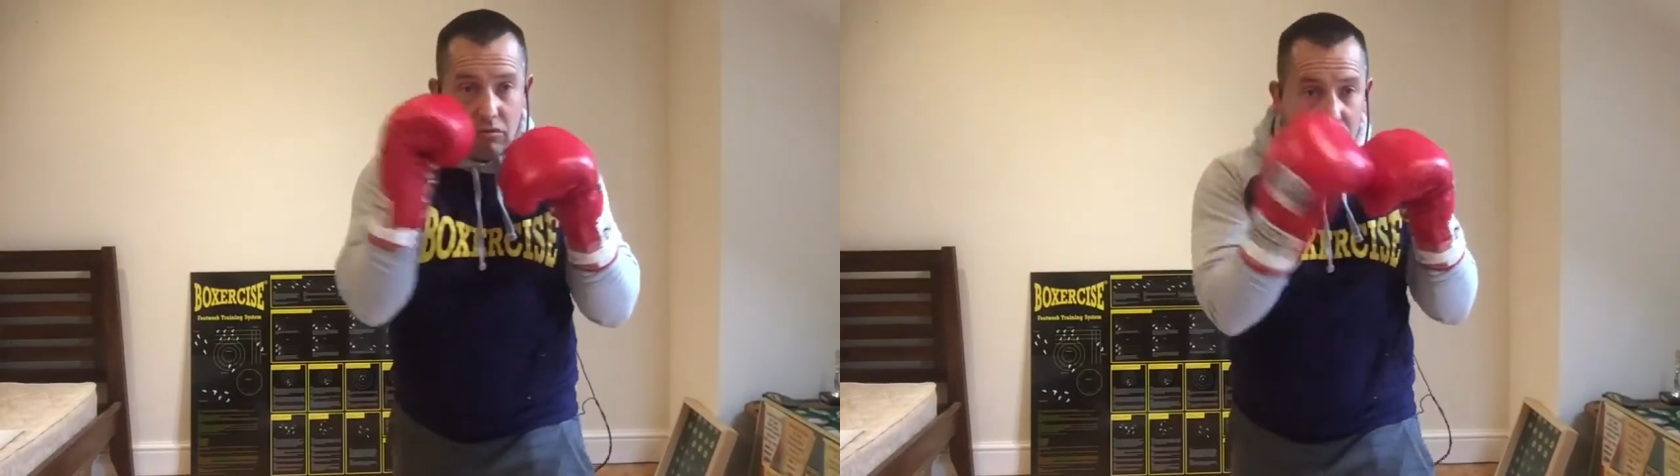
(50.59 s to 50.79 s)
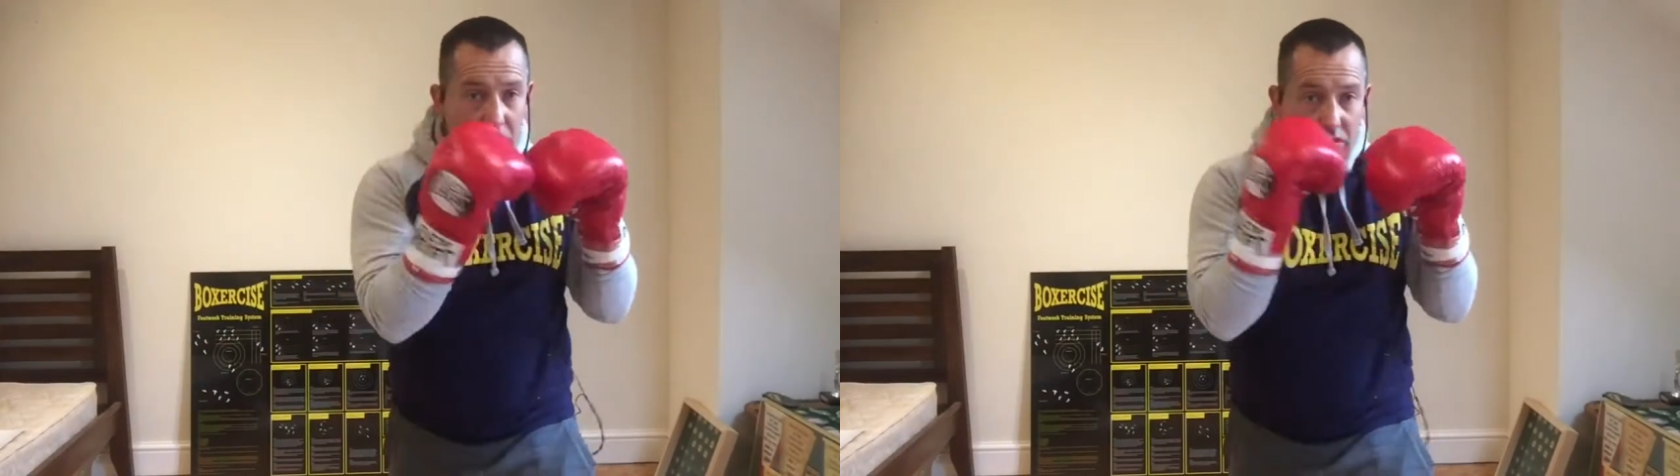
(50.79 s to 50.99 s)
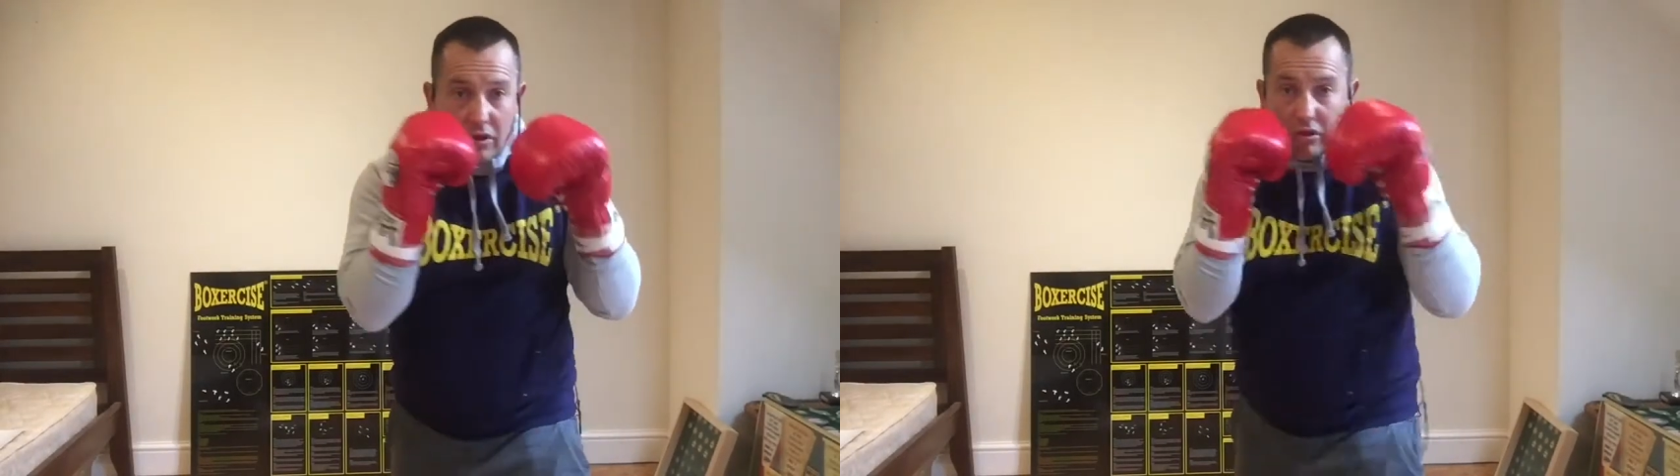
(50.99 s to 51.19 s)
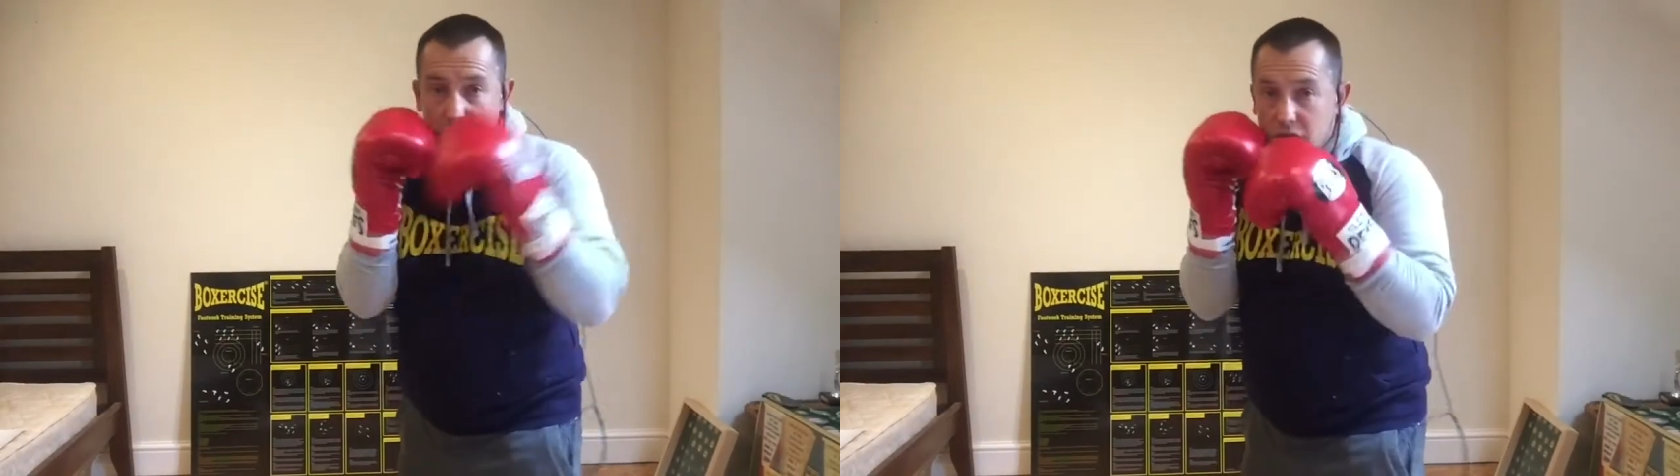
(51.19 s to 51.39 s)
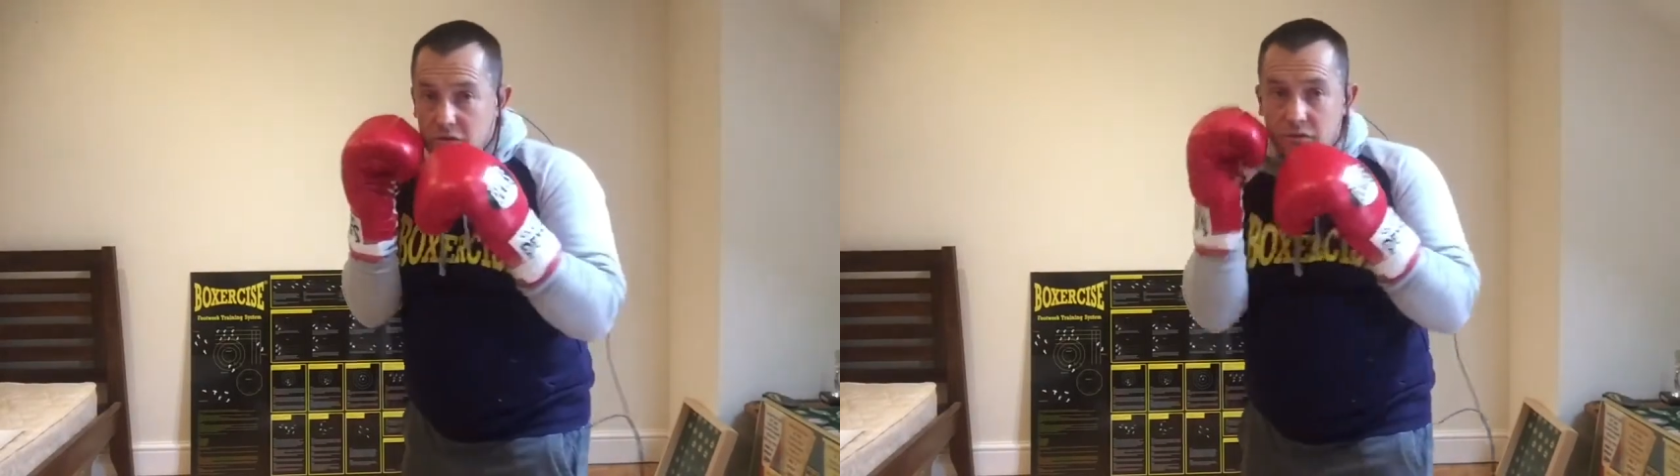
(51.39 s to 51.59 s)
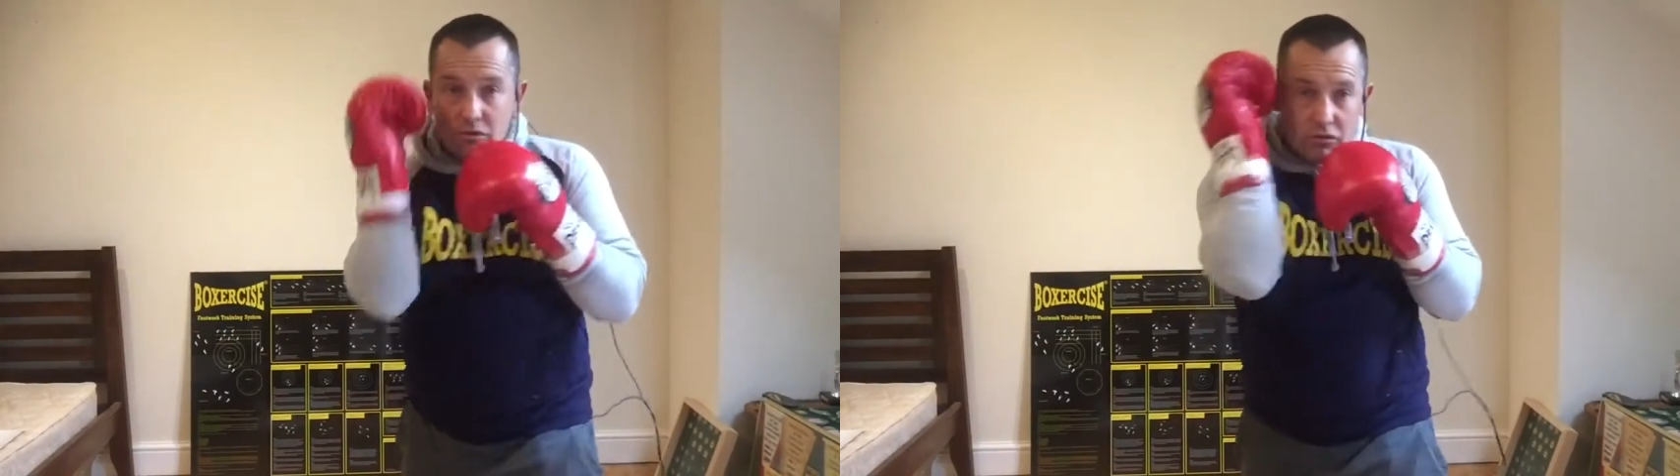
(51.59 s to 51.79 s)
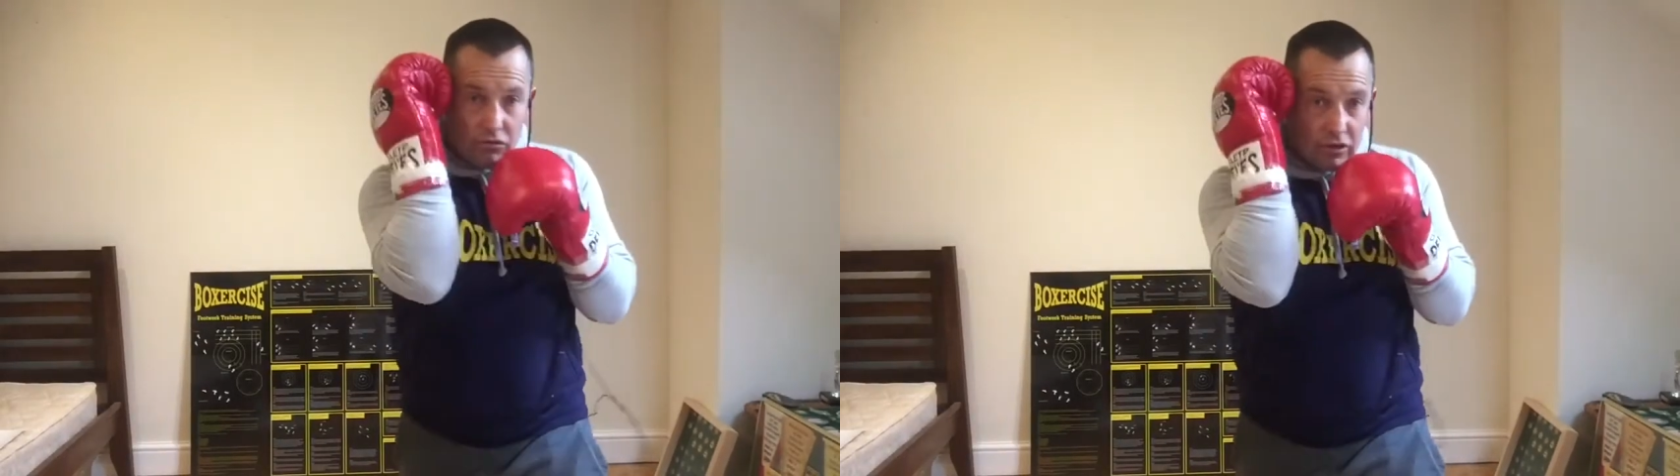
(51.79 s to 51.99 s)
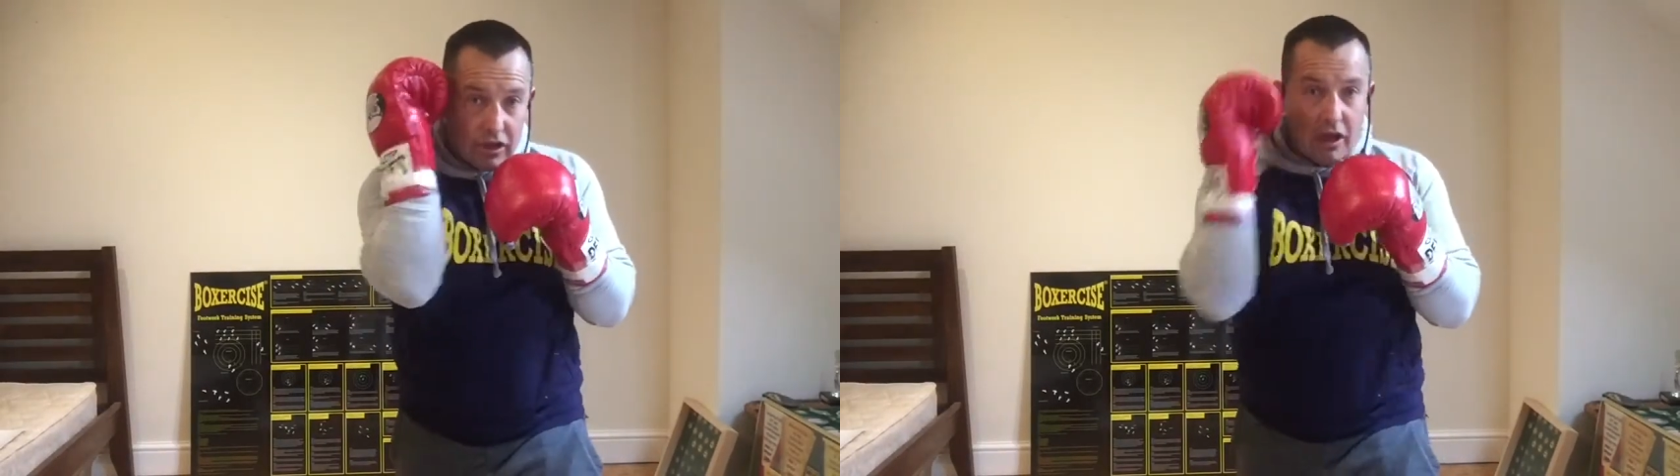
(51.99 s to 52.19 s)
1, 2, 3.